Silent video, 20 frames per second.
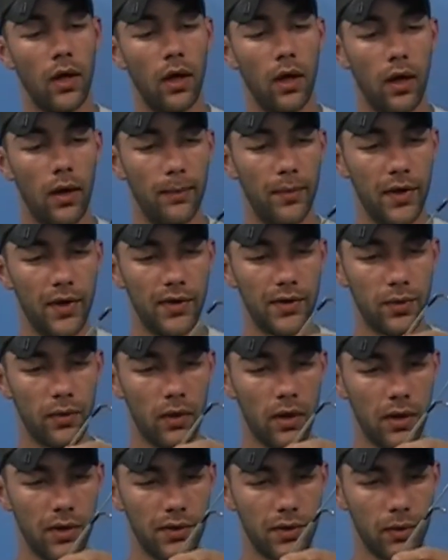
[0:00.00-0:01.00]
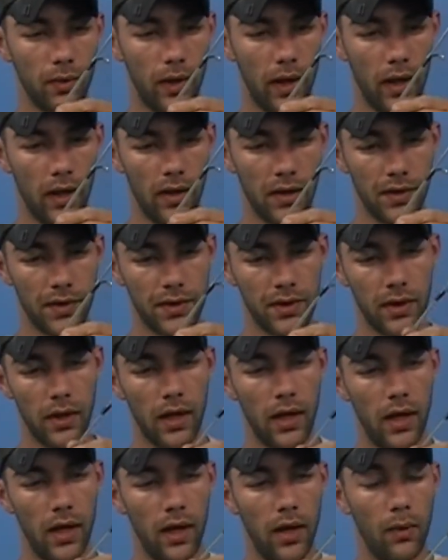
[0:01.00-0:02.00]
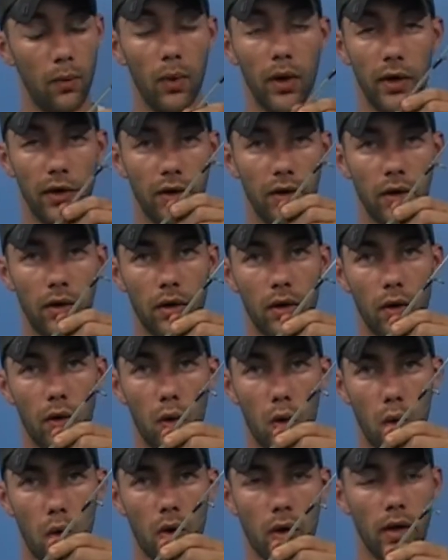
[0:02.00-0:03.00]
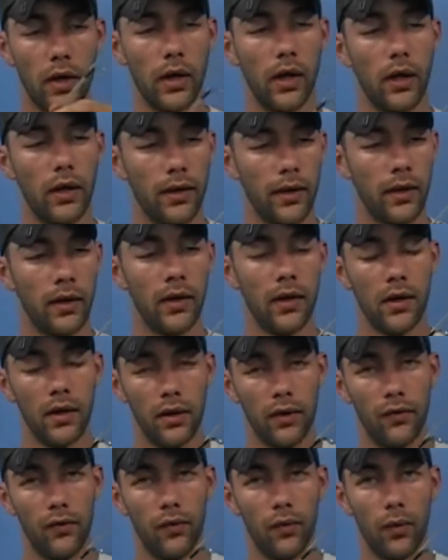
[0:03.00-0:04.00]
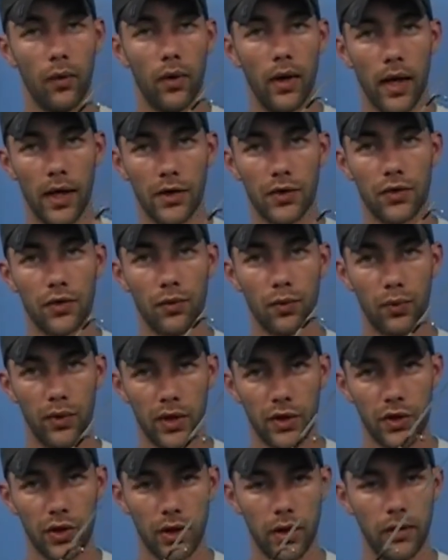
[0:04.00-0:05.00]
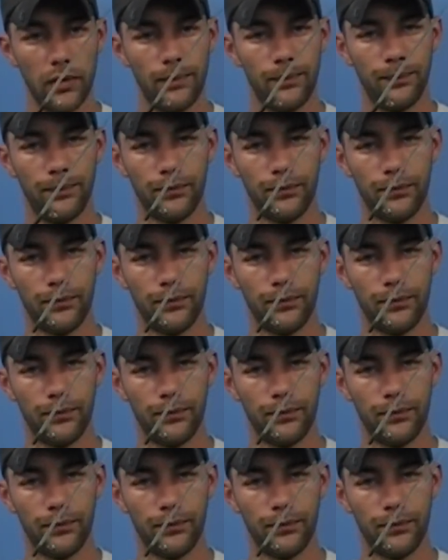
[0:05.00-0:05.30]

But this one also has a wire core in it for extra rigid,